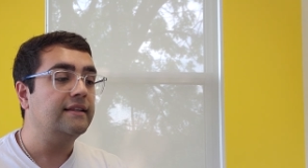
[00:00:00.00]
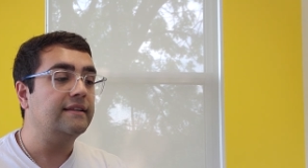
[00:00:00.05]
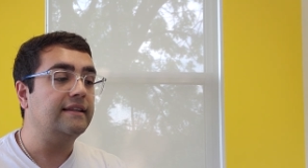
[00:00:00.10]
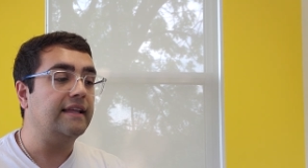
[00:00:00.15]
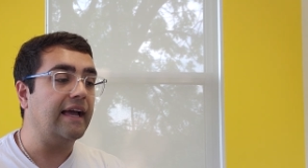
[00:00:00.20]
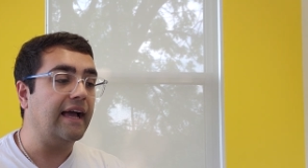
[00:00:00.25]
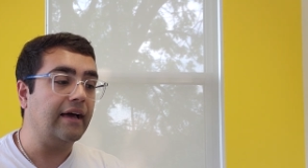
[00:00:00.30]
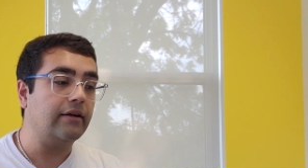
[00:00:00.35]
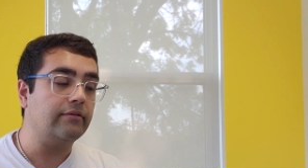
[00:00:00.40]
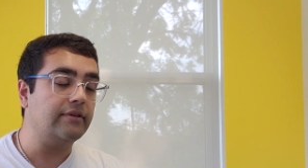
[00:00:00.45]

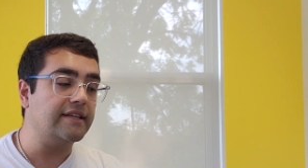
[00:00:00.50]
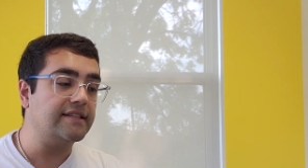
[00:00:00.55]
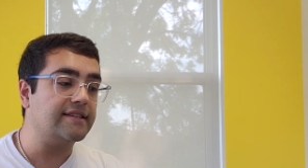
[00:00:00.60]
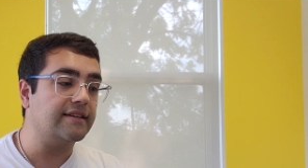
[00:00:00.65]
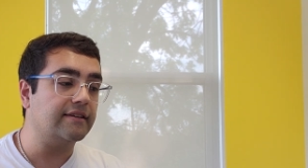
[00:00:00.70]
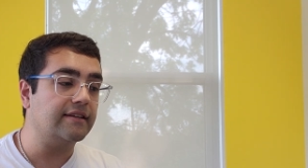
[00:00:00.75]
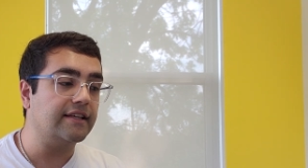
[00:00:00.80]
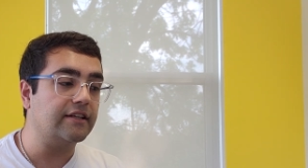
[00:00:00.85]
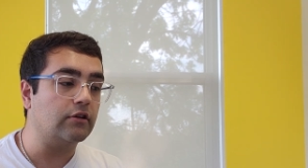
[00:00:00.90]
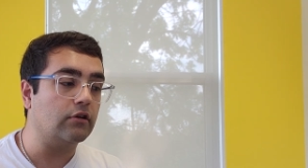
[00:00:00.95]
They had
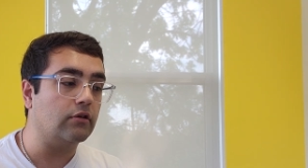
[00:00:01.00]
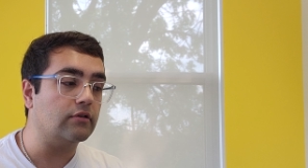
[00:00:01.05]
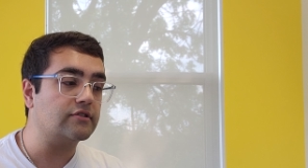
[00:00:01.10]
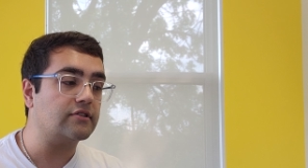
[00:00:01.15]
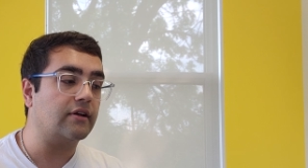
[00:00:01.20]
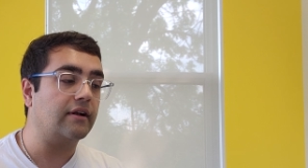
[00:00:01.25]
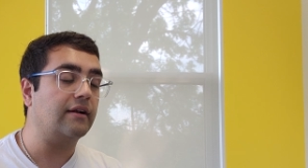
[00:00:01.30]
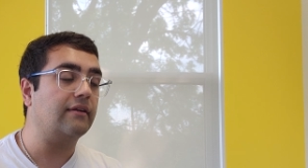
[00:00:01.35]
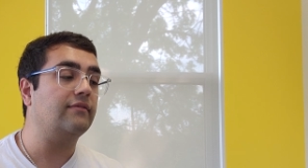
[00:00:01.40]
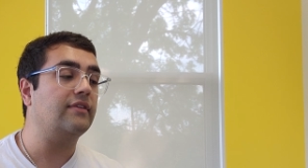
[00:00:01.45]
recently
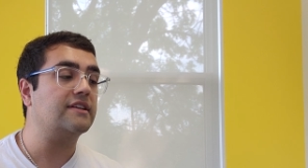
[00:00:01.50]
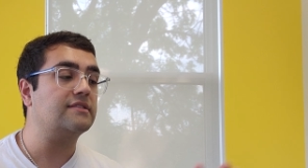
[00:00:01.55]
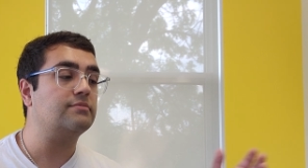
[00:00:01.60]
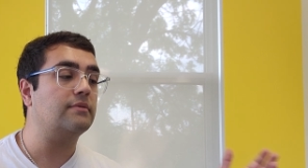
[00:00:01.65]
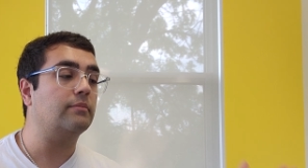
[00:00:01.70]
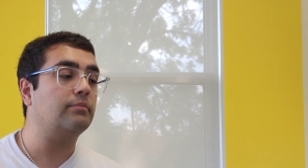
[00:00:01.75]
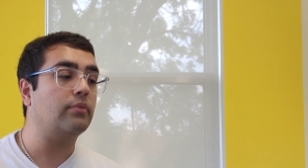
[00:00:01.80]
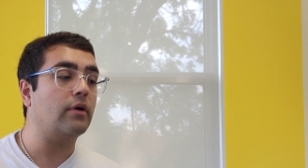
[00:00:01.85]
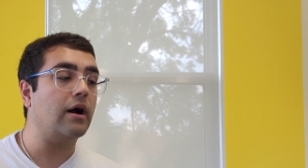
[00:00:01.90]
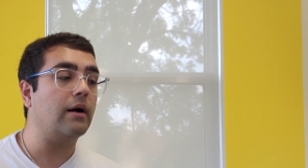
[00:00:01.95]
closed on
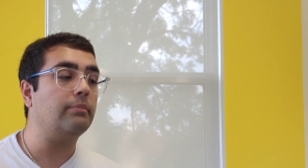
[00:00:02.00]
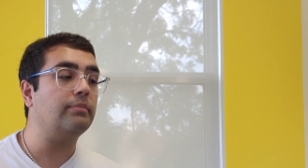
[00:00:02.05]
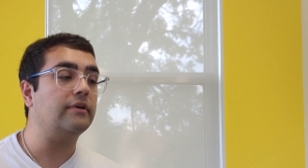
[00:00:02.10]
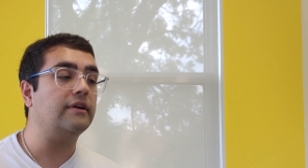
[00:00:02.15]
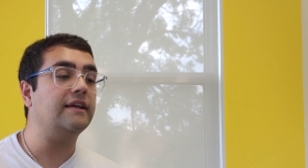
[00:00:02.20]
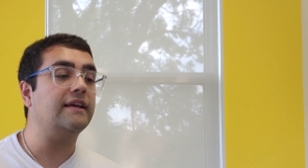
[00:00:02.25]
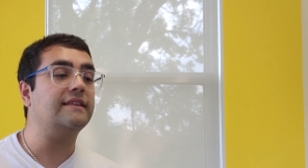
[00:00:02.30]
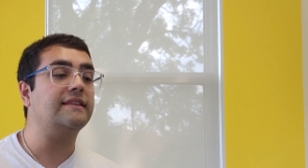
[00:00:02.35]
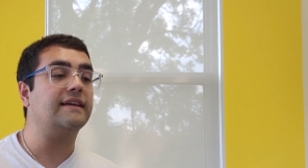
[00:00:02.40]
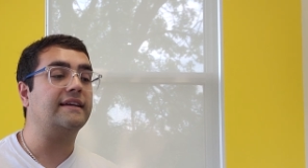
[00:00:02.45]
investment
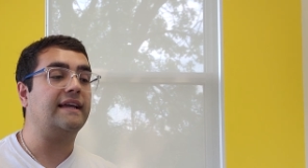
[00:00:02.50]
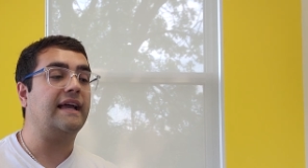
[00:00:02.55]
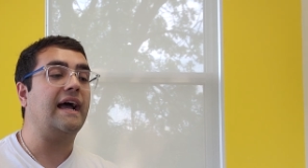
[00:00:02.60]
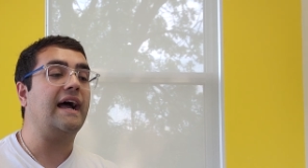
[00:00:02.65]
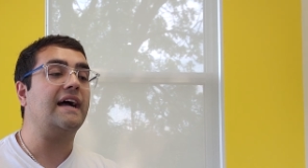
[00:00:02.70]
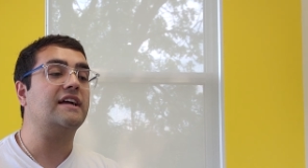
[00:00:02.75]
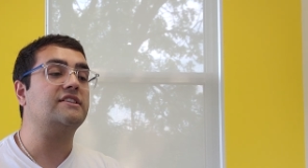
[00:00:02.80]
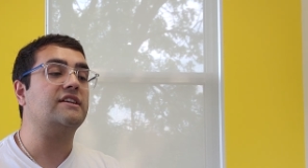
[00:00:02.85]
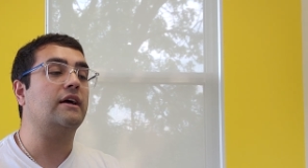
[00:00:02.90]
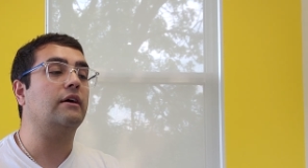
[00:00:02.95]
property and the
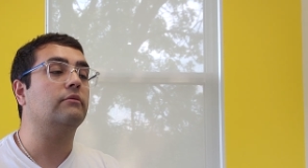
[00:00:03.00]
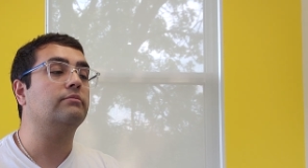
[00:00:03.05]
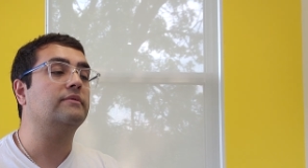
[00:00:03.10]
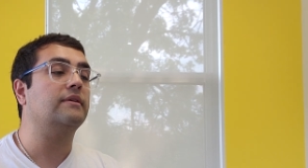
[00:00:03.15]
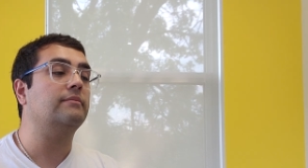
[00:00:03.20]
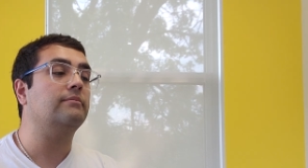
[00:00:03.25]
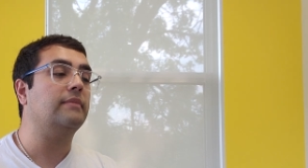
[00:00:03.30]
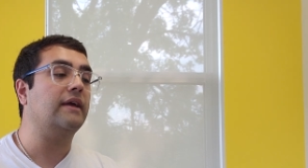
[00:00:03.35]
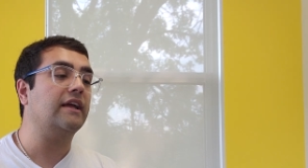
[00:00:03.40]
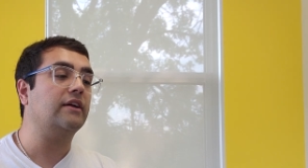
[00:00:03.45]
cash helped
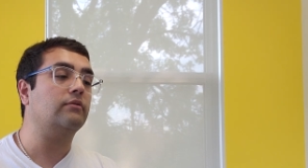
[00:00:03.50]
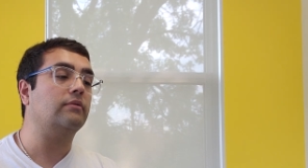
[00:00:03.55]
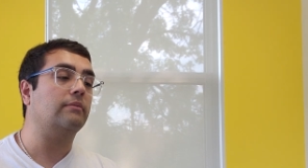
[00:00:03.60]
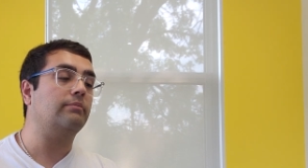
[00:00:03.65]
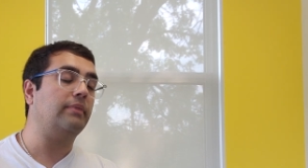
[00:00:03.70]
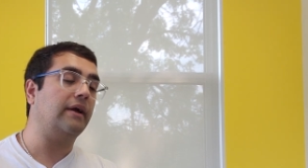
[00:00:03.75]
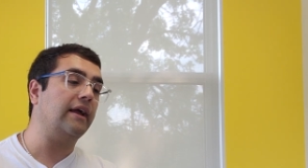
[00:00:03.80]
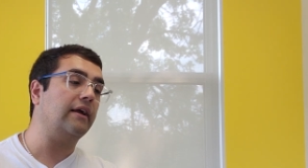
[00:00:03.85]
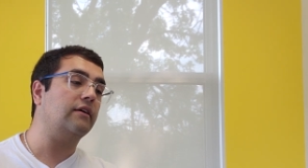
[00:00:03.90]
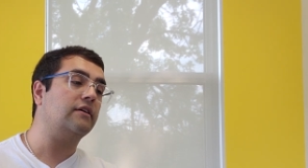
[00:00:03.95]
them make
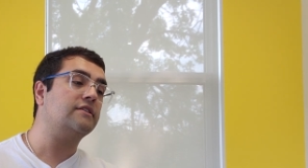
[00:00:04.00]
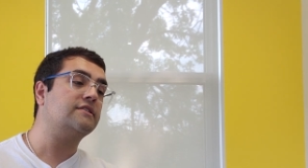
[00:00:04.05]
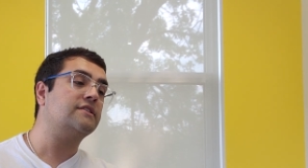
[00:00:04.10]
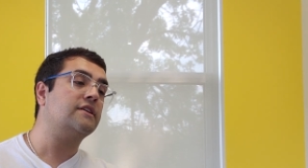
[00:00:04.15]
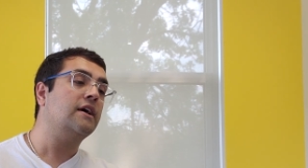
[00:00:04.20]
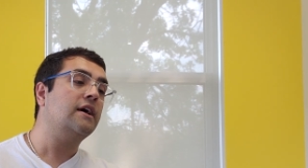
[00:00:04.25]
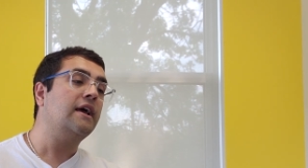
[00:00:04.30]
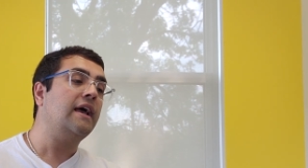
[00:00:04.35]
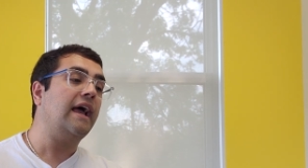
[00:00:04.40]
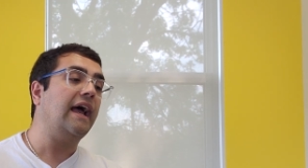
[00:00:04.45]
repairs
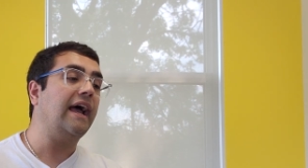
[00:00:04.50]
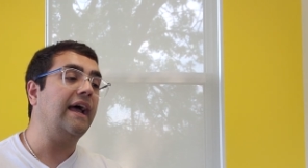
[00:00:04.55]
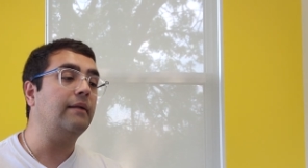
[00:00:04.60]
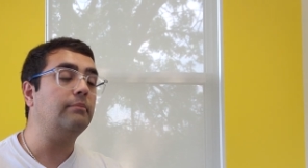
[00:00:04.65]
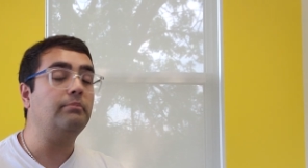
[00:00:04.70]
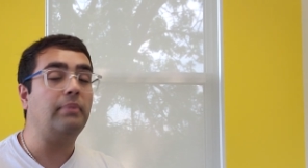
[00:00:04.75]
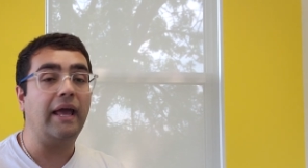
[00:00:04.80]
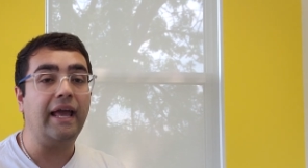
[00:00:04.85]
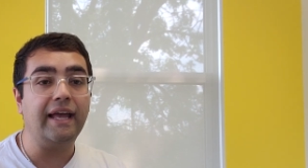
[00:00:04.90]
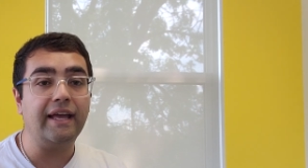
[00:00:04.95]

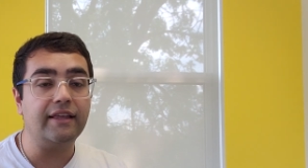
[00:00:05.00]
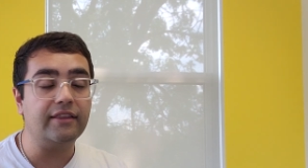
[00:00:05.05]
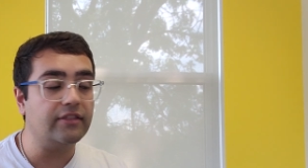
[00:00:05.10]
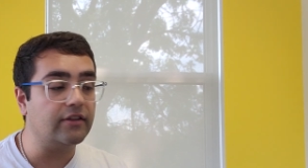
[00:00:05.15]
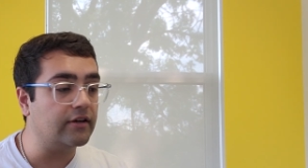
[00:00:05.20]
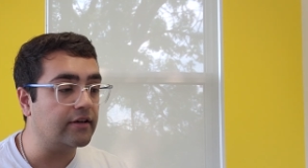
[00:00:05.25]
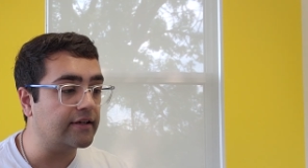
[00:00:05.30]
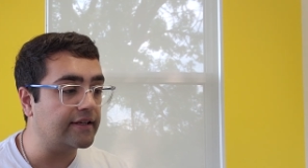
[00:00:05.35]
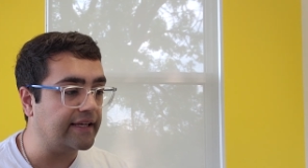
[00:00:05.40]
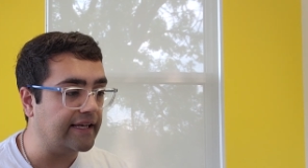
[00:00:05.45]
and pay
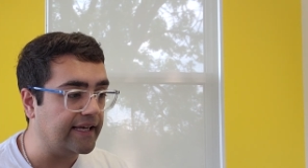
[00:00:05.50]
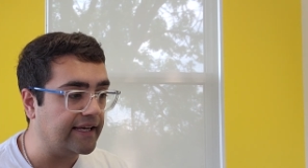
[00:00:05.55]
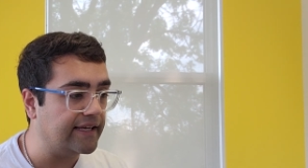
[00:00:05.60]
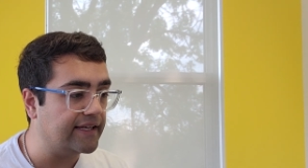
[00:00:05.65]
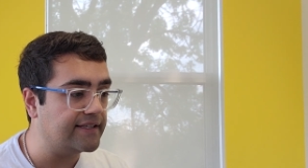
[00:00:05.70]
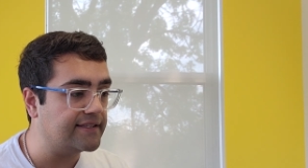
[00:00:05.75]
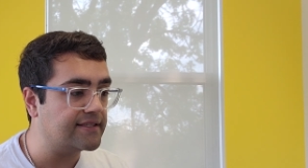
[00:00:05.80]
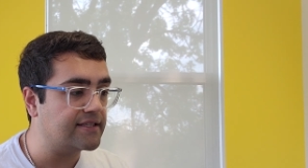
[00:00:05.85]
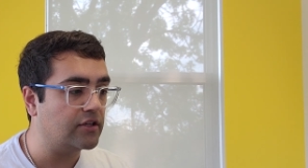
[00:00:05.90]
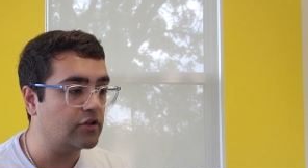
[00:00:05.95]
their
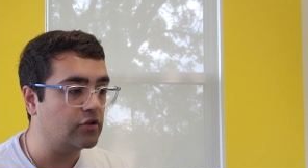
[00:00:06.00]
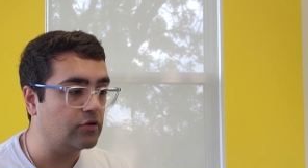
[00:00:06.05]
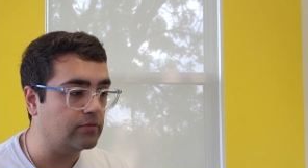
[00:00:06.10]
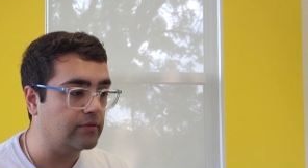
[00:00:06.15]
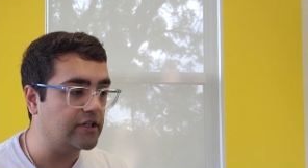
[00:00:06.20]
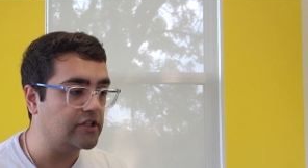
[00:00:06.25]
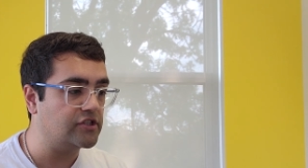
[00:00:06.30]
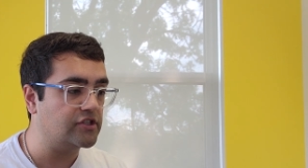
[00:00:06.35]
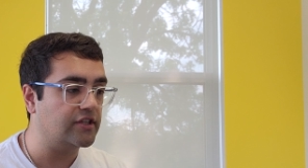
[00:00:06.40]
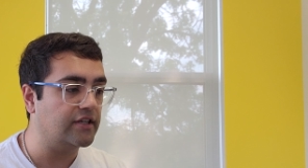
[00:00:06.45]
kids'
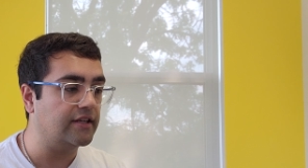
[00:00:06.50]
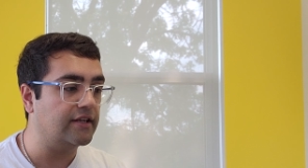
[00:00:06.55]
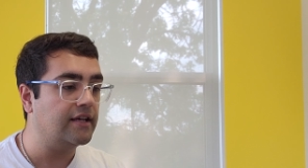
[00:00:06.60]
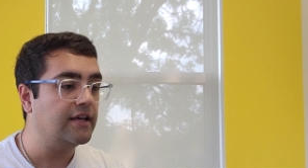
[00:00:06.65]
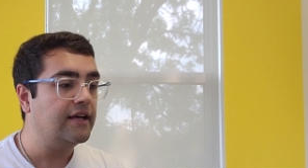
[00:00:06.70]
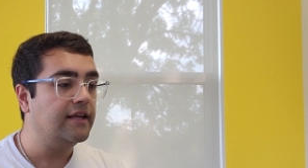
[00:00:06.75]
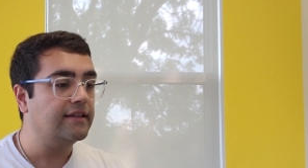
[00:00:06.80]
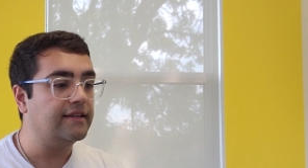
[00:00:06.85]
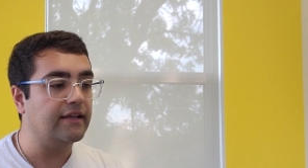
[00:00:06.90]
tuition.